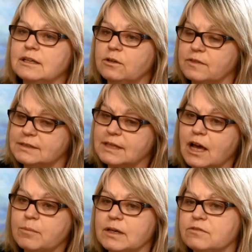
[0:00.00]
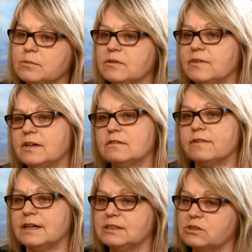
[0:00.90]
you know, if it's coming from a
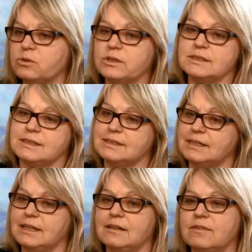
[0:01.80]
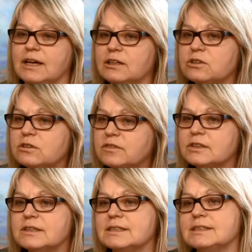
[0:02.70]
verified source, the City of
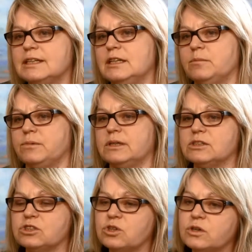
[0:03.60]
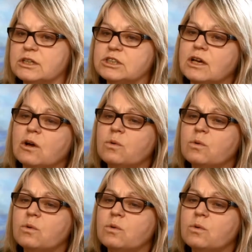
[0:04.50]
Vancouver, the City of Prince George,